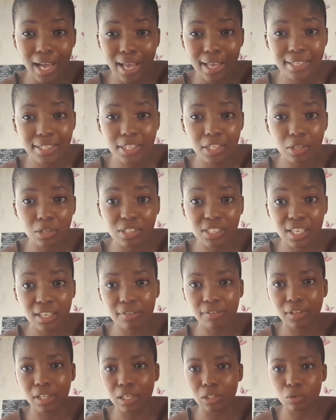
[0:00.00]
Ask
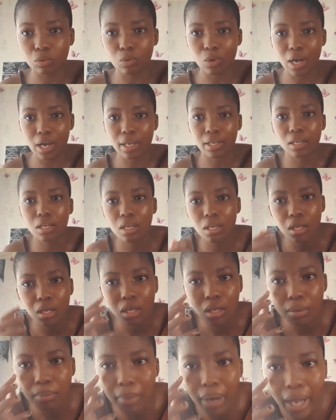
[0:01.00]
yourself that. Why?
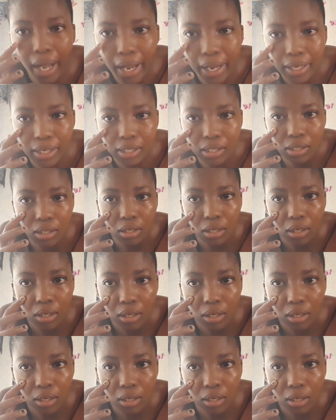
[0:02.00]
My eyes.